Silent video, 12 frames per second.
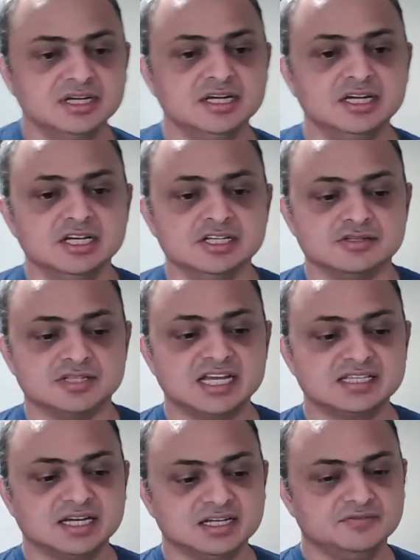So that's kind
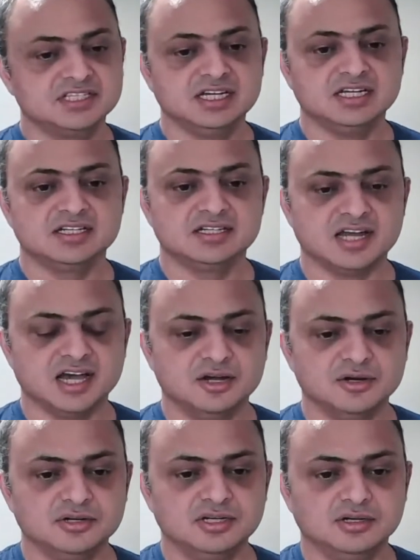of how we see it
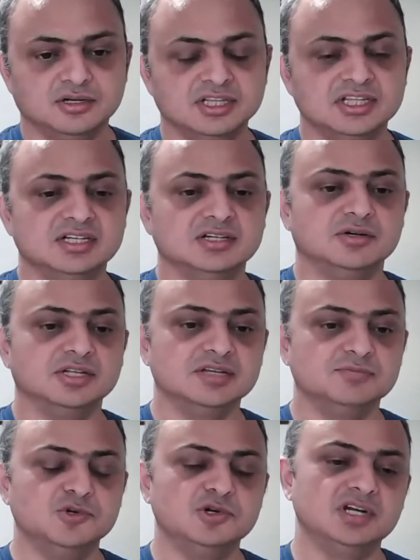now. On the on
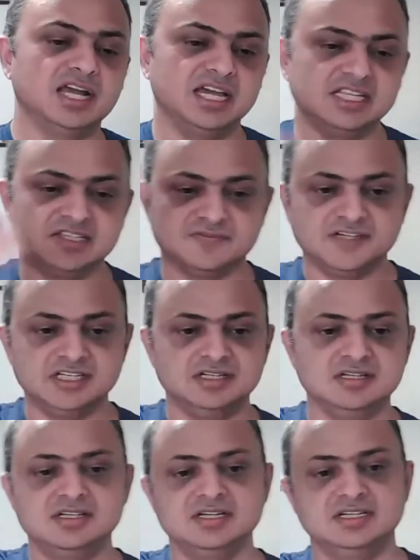the more hedge
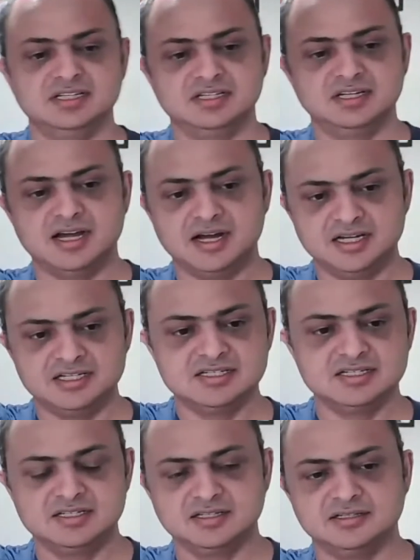fund, uh,
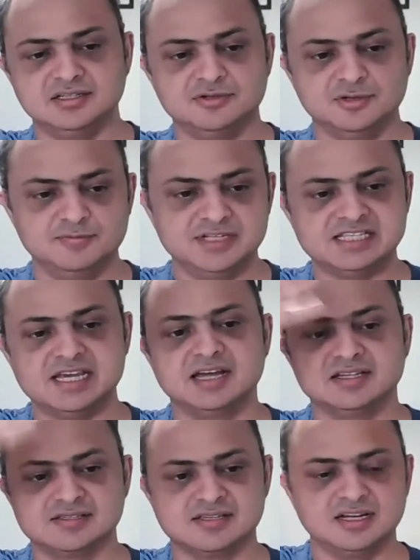large, you know, the Goldman
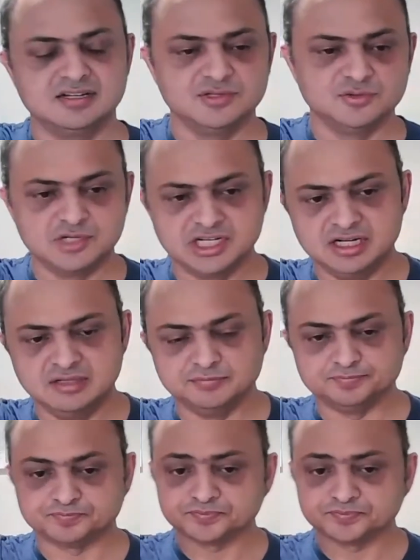Sachs side of the world.